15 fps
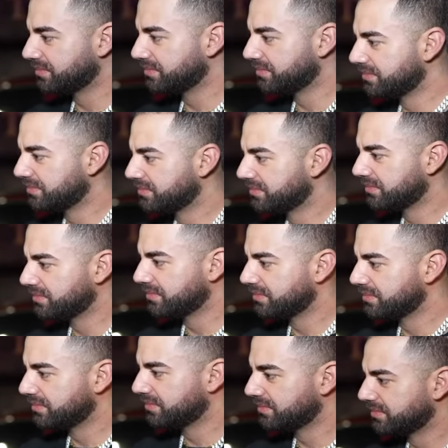
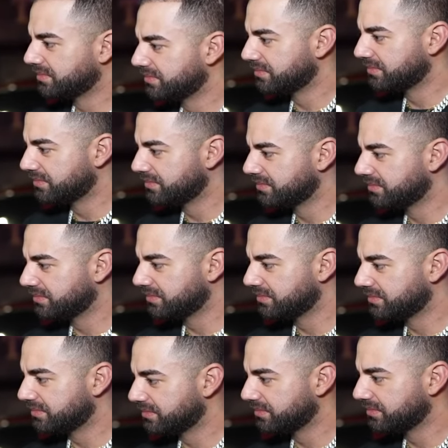
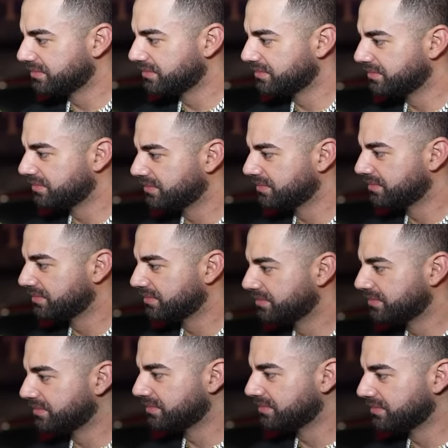This person isn't speaking.